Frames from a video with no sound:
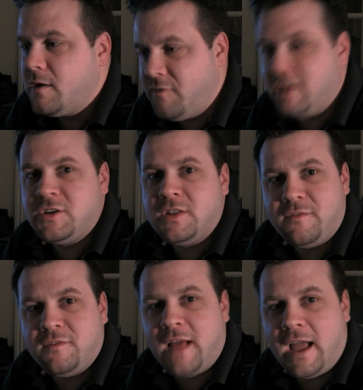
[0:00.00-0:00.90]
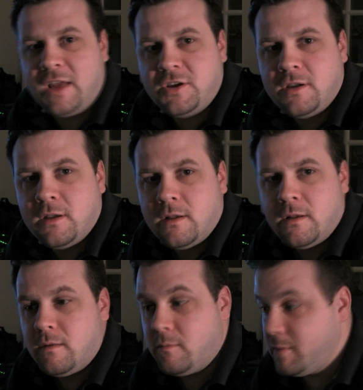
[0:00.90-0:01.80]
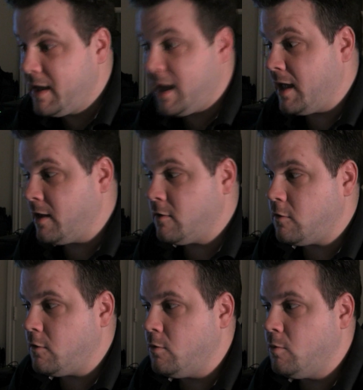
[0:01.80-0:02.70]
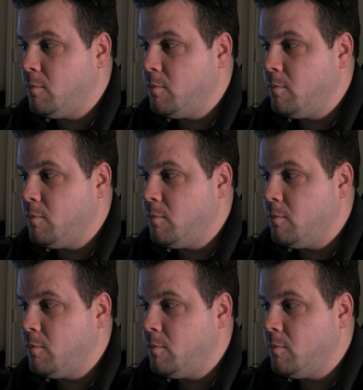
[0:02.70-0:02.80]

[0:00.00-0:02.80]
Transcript: Eventually Flash began to